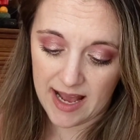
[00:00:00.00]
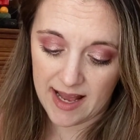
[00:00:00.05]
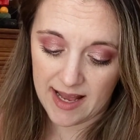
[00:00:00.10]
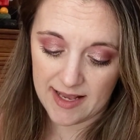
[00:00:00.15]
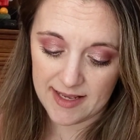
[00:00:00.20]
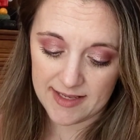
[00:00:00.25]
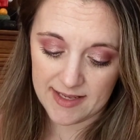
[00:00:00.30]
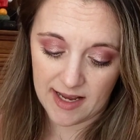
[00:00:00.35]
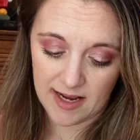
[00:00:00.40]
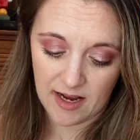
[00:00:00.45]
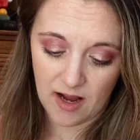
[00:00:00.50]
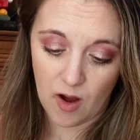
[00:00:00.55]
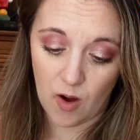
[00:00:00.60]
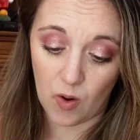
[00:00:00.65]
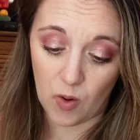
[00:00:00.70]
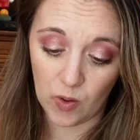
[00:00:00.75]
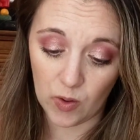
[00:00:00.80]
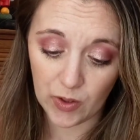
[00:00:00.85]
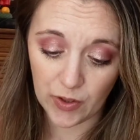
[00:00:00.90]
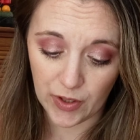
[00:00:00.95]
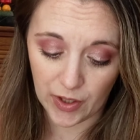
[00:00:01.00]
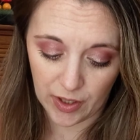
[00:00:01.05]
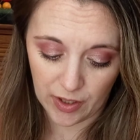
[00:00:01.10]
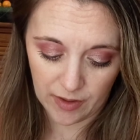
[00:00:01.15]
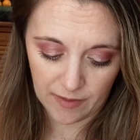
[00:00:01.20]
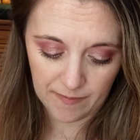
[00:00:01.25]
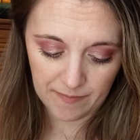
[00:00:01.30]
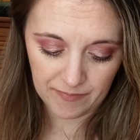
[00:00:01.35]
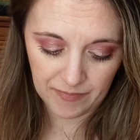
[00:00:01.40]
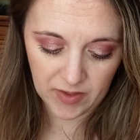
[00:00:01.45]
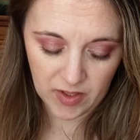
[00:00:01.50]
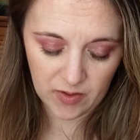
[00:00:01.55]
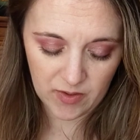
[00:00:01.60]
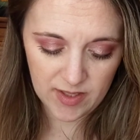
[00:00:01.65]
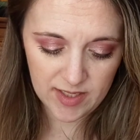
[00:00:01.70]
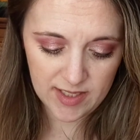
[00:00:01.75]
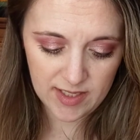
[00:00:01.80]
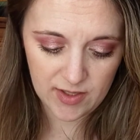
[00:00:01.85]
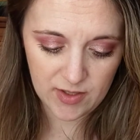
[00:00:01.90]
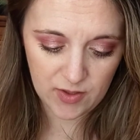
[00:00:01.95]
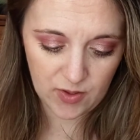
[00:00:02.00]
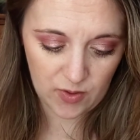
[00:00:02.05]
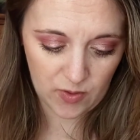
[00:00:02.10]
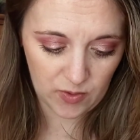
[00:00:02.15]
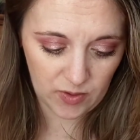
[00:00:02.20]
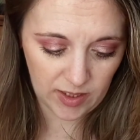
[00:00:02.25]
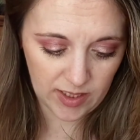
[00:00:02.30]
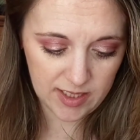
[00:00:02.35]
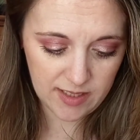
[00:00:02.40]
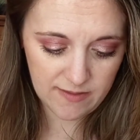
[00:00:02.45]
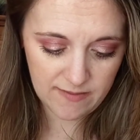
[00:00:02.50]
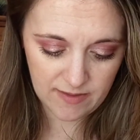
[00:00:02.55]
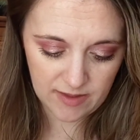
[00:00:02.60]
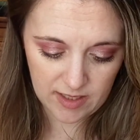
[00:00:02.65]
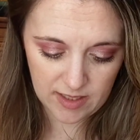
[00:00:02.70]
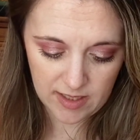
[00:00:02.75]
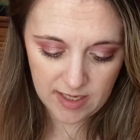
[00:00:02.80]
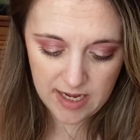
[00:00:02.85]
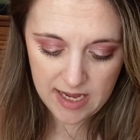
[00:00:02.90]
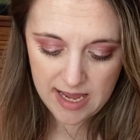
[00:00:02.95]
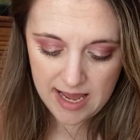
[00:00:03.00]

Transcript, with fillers: as I got older, oh, this is totally different.